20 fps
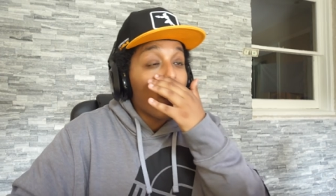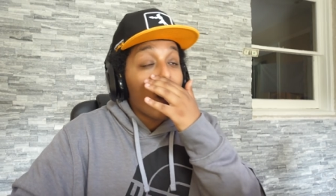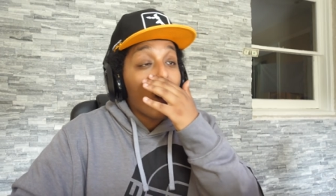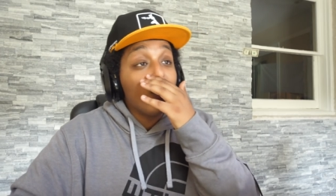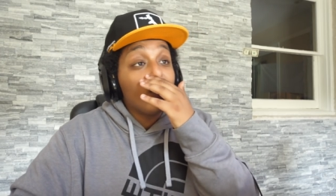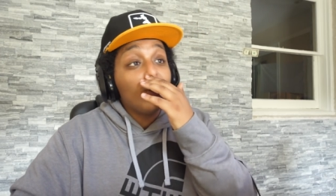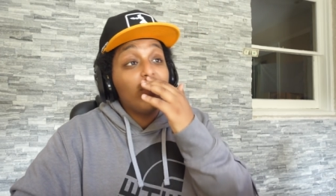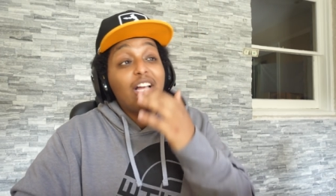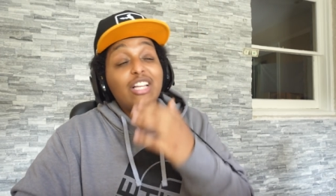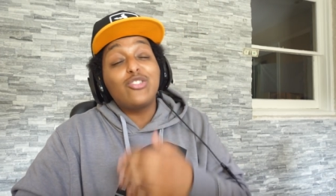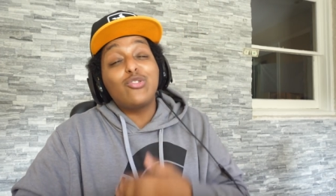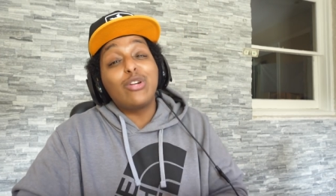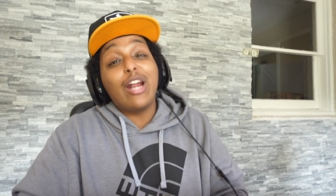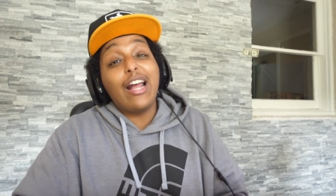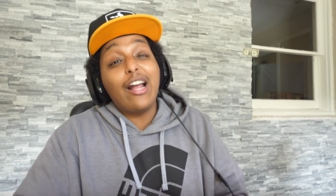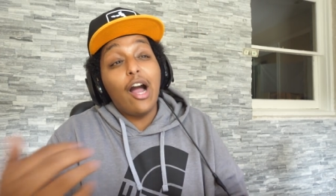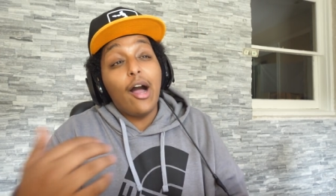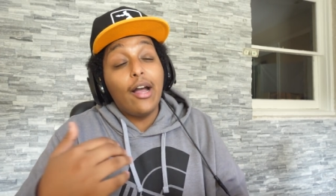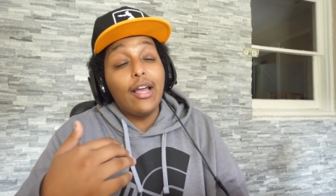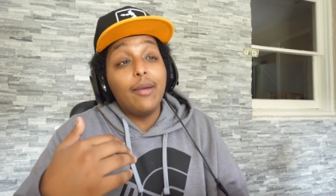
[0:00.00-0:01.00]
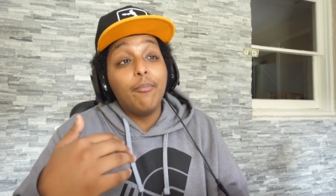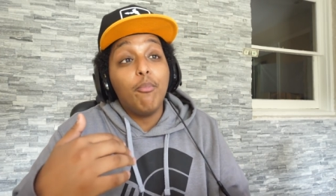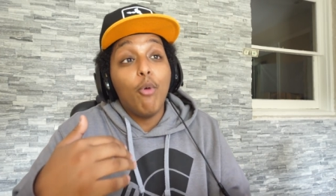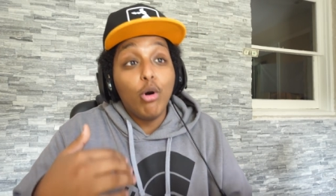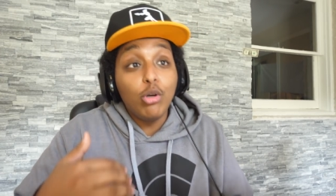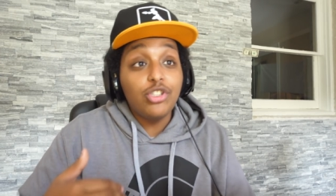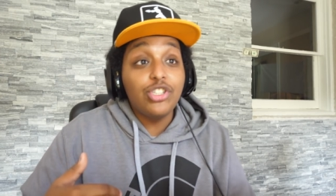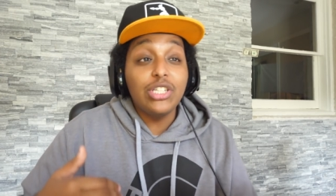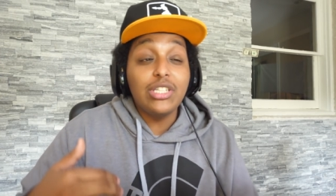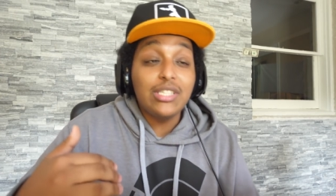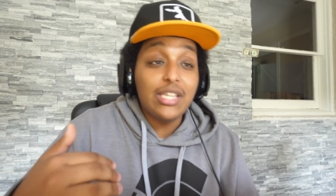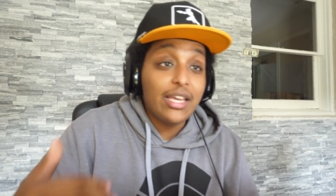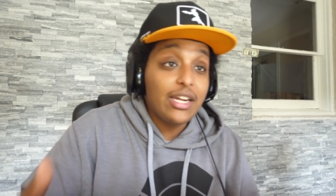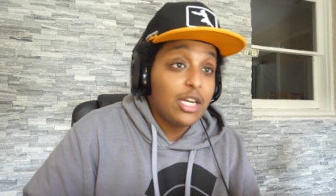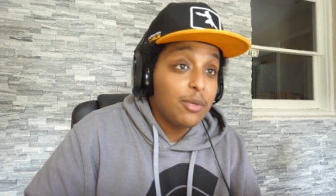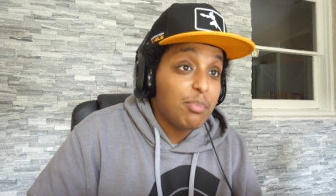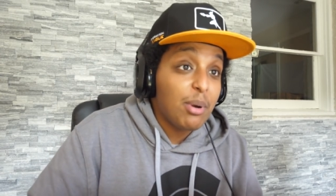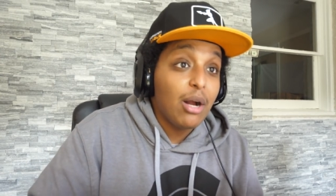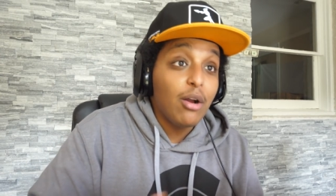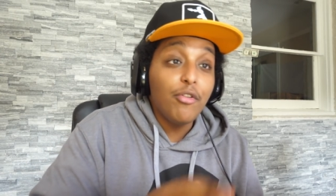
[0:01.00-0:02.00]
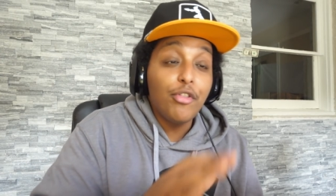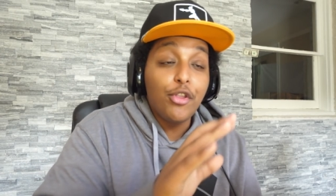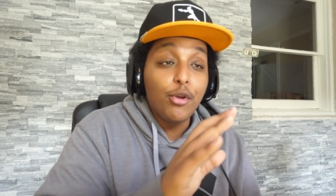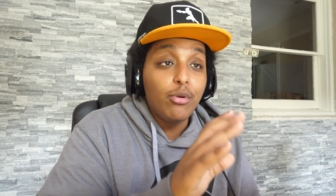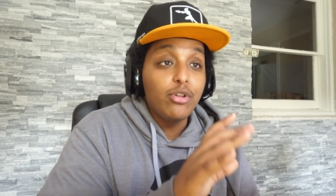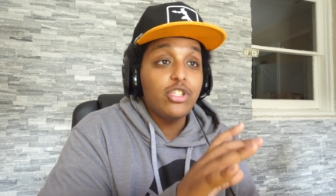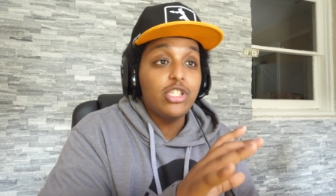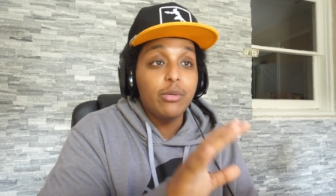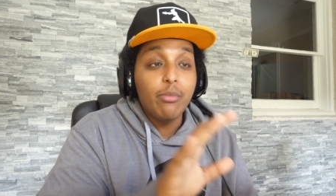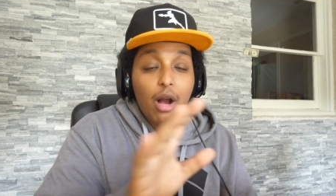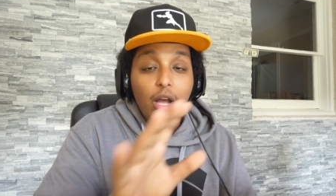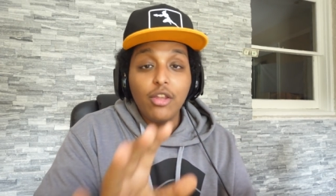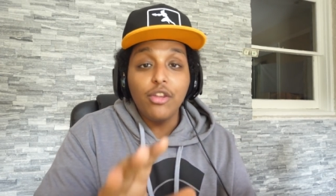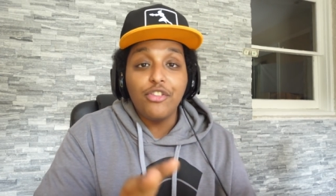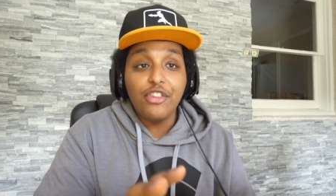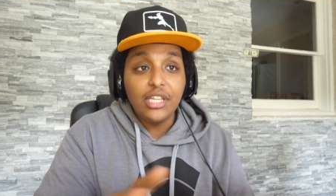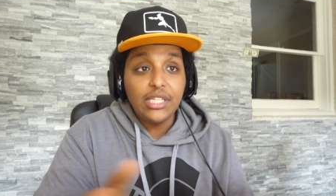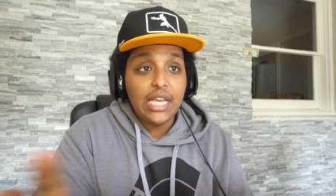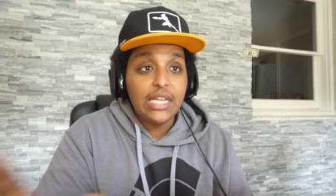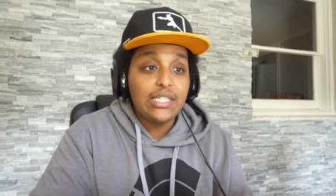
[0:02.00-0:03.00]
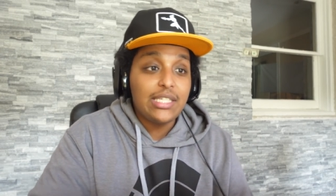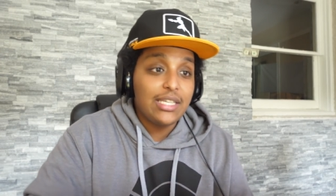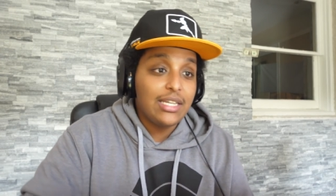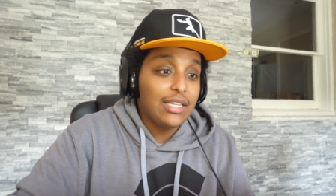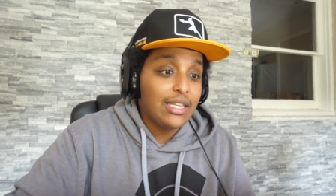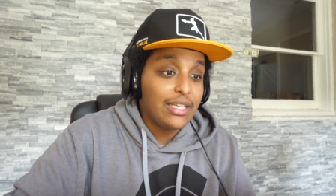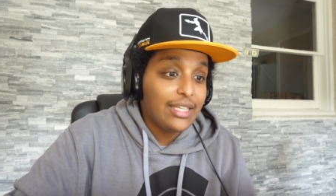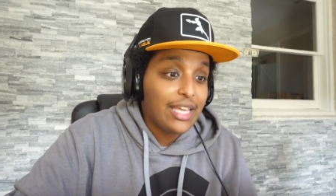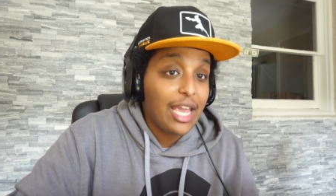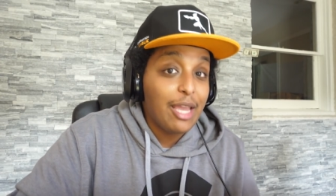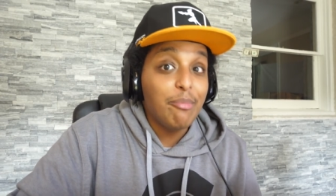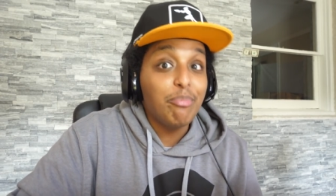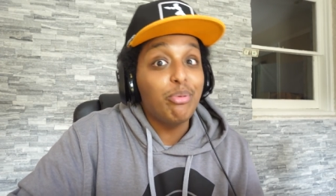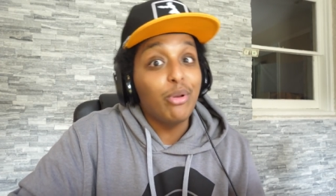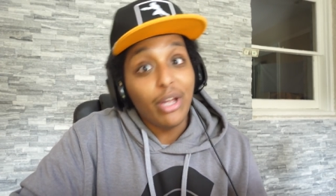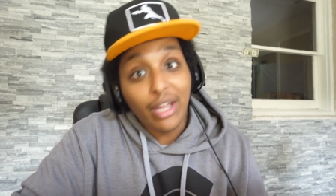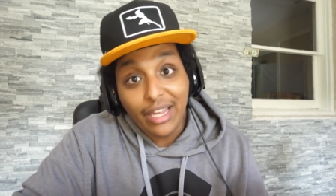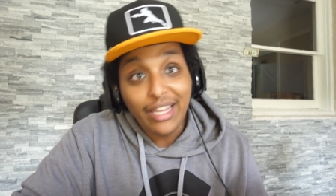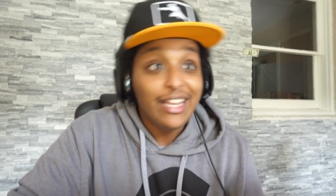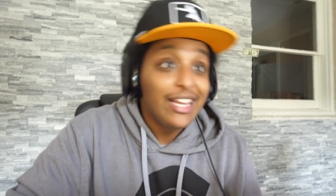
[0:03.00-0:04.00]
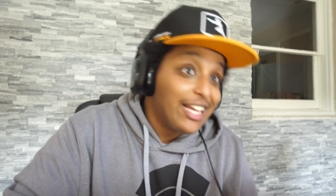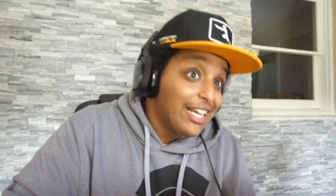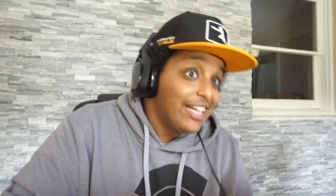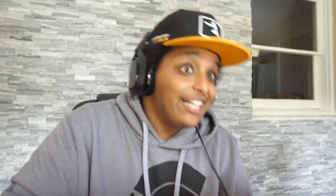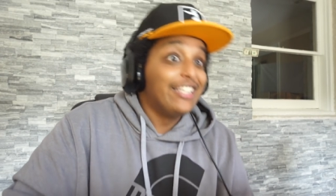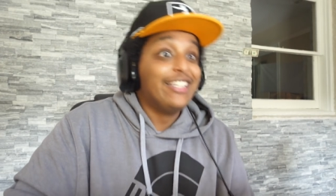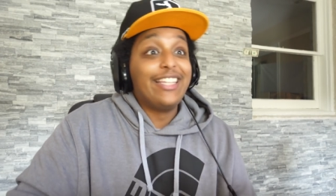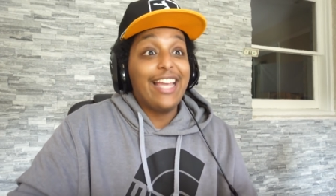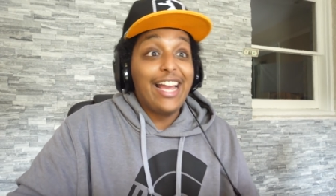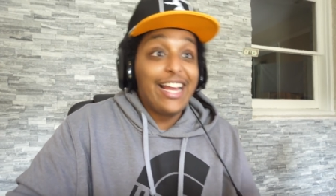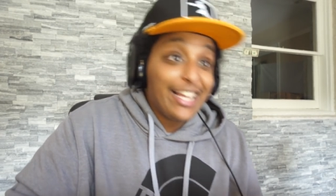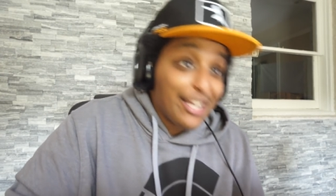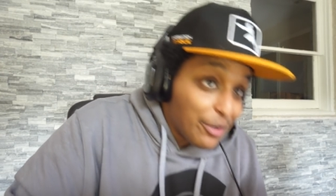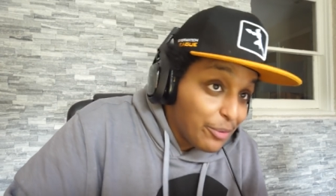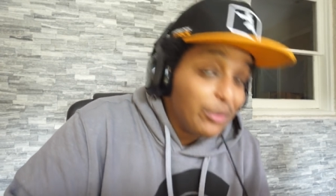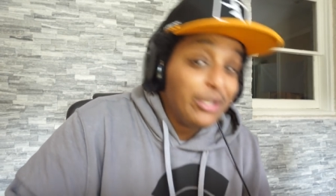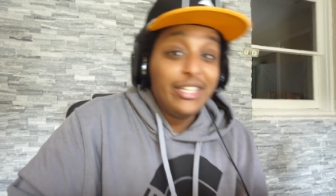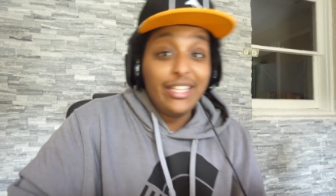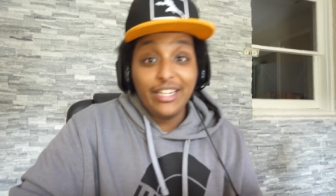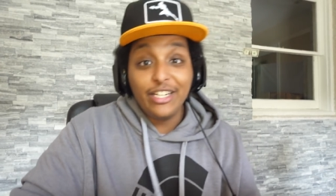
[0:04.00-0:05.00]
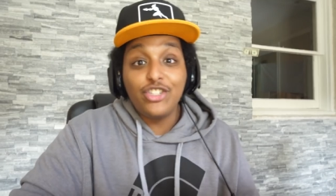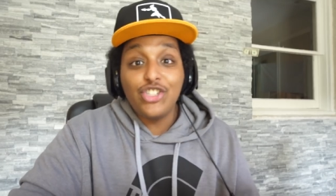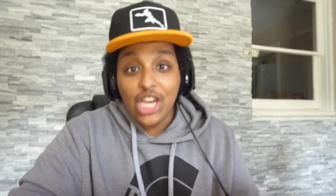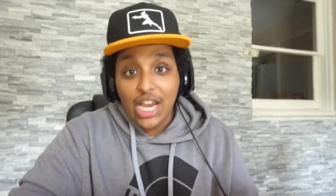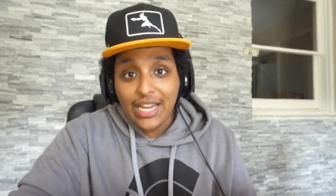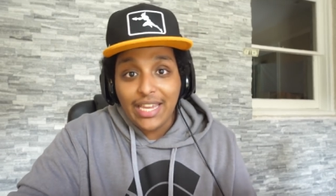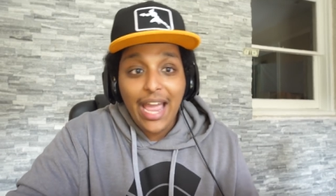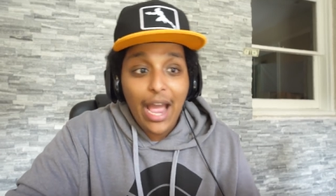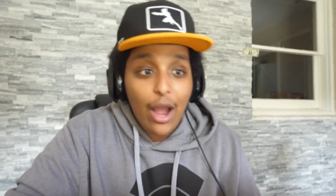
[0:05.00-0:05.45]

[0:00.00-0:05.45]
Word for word: although that's what I got most excited about, there was some other things I've seen in the gameplay that we need to check